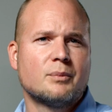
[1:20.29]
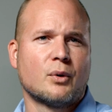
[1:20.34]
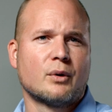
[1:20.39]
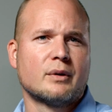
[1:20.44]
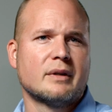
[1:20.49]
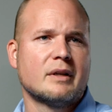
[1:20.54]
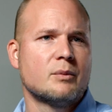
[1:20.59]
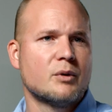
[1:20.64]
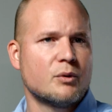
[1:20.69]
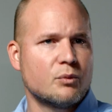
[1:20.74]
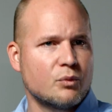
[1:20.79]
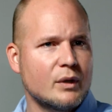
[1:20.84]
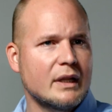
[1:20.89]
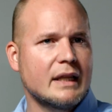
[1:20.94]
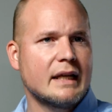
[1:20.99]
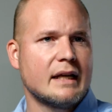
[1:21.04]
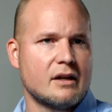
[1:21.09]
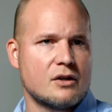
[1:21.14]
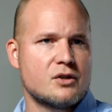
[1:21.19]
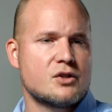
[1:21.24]
importantly, we
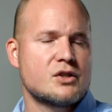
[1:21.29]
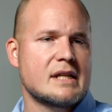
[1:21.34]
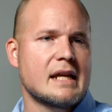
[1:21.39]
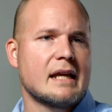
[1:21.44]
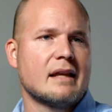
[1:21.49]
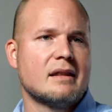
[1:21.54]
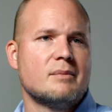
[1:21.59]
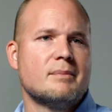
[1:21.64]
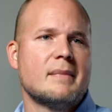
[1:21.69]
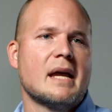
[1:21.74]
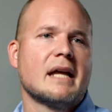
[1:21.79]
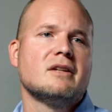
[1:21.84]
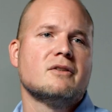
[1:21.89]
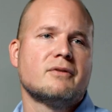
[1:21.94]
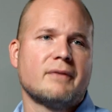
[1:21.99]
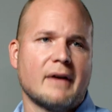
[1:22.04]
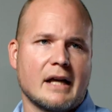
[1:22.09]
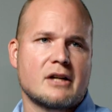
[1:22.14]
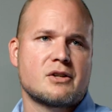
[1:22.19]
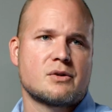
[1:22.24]
really understand the
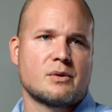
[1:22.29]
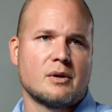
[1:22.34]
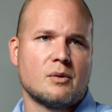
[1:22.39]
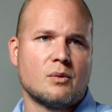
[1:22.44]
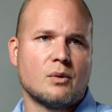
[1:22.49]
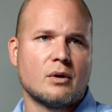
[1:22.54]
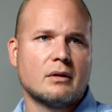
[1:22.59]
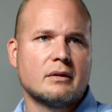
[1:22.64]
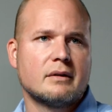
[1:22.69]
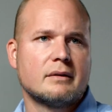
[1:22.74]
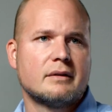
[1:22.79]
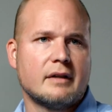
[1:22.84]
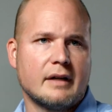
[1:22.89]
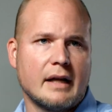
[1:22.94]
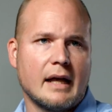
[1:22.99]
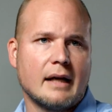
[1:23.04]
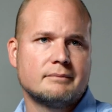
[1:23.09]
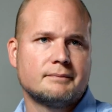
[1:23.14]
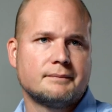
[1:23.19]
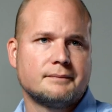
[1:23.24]
manufacturing world
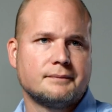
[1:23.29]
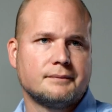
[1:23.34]
today.